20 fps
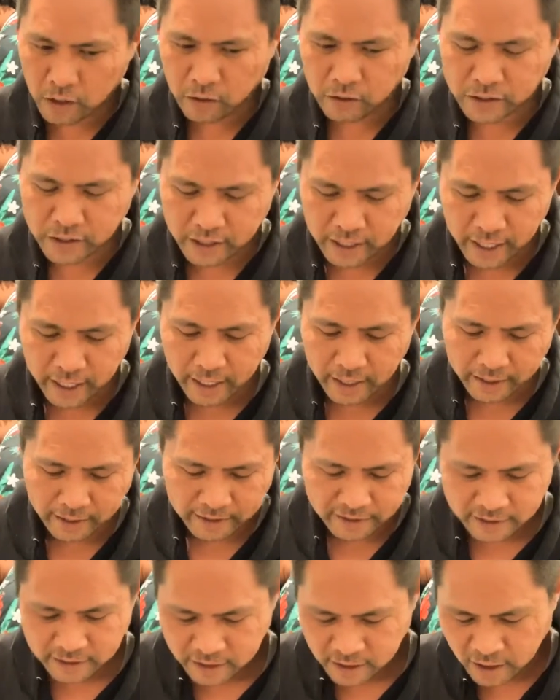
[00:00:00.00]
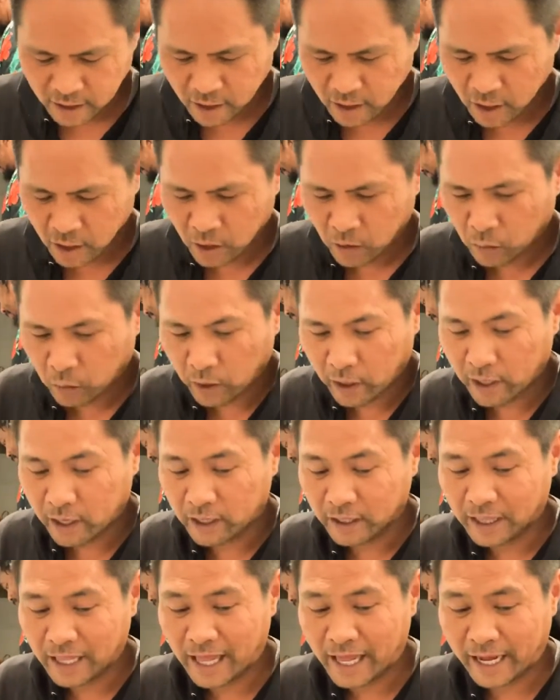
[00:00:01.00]
those things
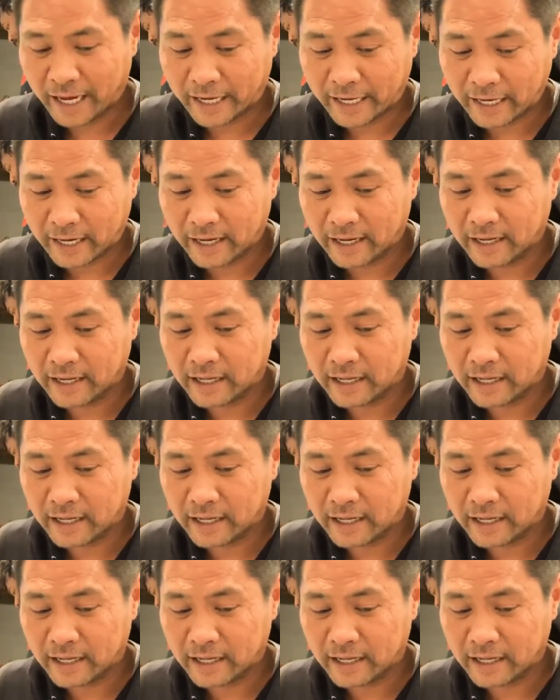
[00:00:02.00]
where like